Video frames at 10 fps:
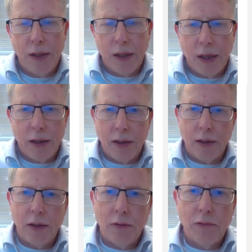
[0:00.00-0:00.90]

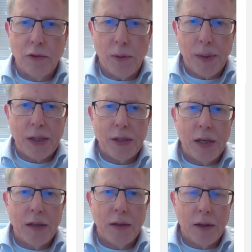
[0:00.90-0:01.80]
indicated it to some
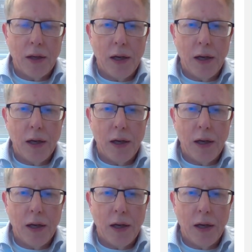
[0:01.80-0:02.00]
extent.